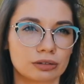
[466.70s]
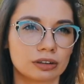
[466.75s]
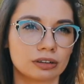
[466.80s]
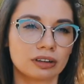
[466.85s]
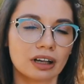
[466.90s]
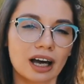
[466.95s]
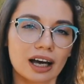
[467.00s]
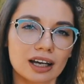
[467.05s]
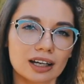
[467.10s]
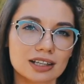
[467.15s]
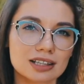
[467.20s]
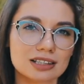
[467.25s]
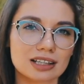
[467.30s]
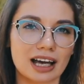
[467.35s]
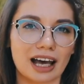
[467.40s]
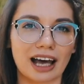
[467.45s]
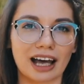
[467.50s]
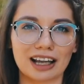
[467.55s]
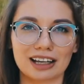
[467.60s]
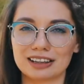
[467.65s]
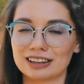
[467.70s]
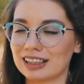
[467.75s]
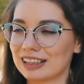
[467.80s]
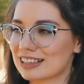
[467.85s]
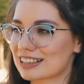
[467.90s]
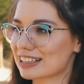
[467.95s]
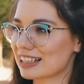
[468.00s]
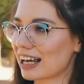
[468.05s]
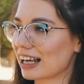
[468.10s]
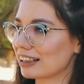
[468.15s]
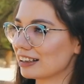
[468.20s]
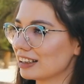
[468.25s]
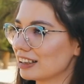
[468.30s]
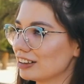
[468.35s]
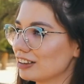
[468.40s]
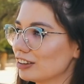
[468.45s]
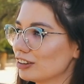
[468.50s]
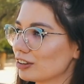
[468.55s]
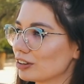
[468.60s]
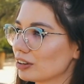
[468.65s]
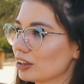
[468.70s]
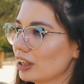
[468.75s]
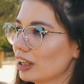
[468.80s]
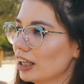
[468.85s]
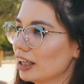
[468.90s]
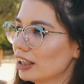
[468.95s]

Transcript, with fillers: relaxed and they said that they're